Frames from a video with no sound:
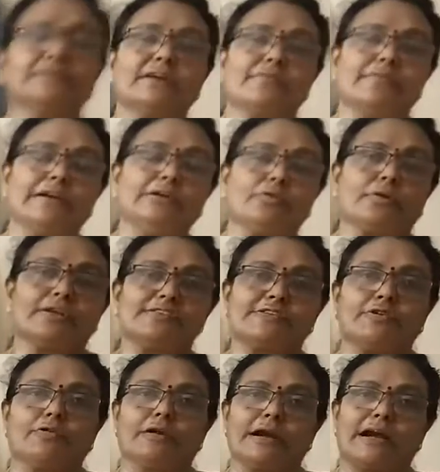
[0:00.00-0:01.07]
father went to
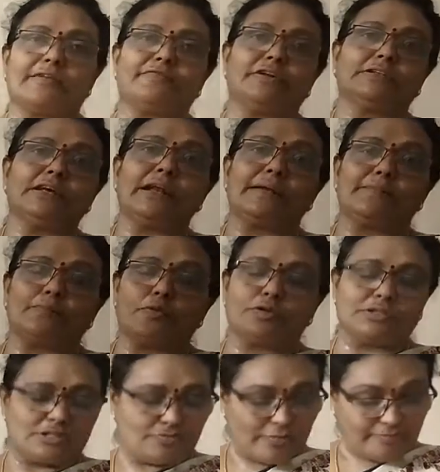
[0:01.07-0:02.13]
rescue grandfather and
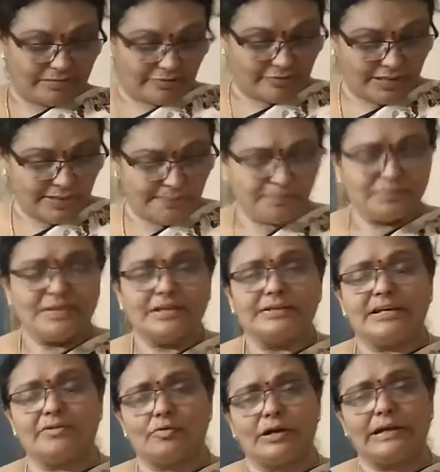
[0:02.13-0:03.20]
both swept away.
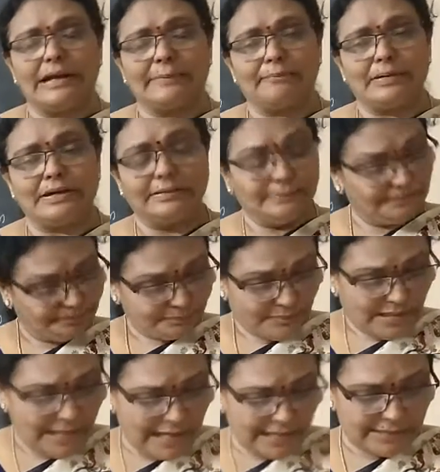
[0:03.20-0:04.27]
Then what happened?
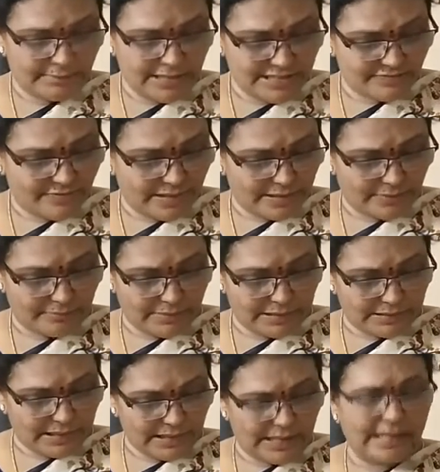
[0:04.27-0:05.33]
Alma's
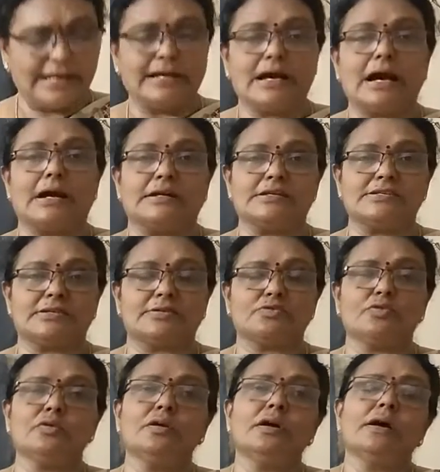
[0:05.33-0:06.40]
mother and aunts.
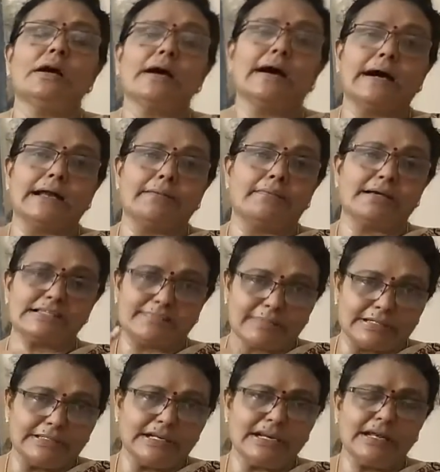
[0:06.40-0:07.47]
So
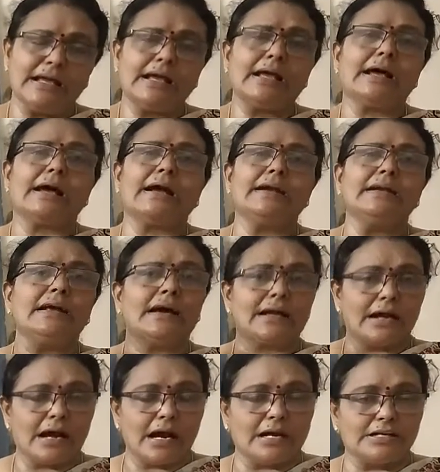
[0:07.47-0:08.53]
Alma's mother and
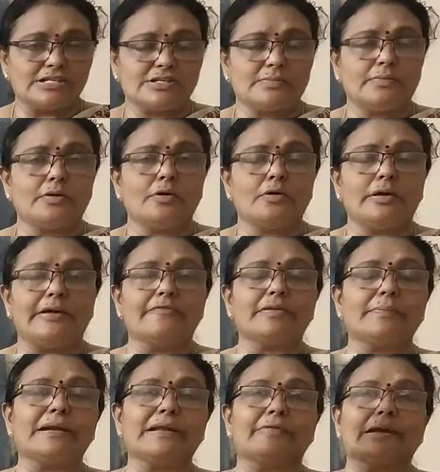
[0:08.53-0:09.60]
her aunts,
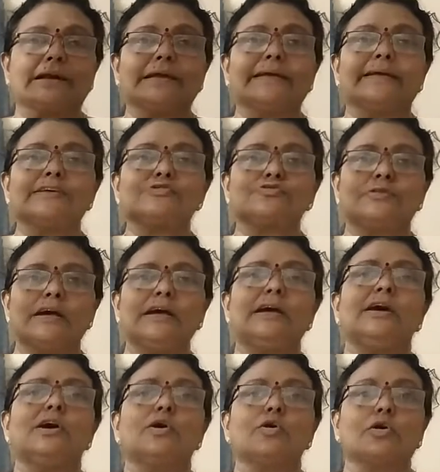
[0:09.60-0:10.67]
everybody were clinging to
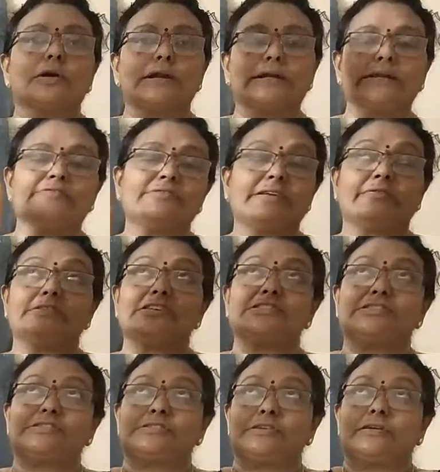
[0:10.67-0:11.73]
the coconut leaves. They
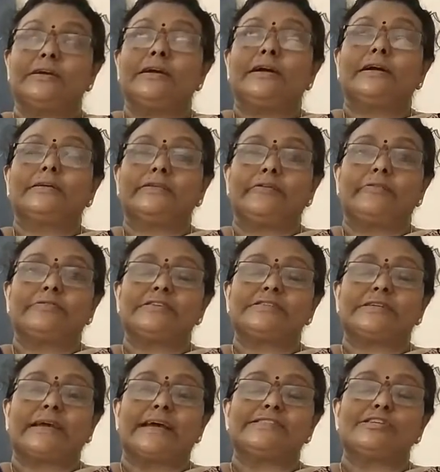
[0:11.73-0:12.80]
were
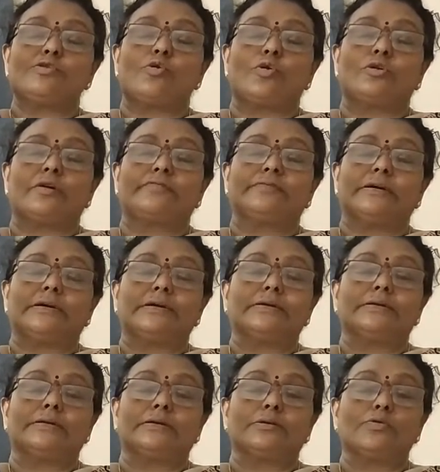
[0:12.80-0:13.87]
just catching hold of
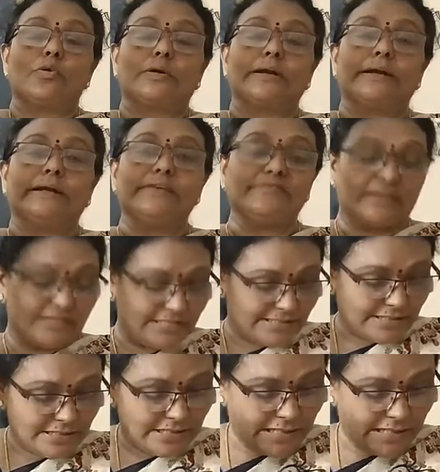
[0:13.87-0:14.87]
the coconut leaves and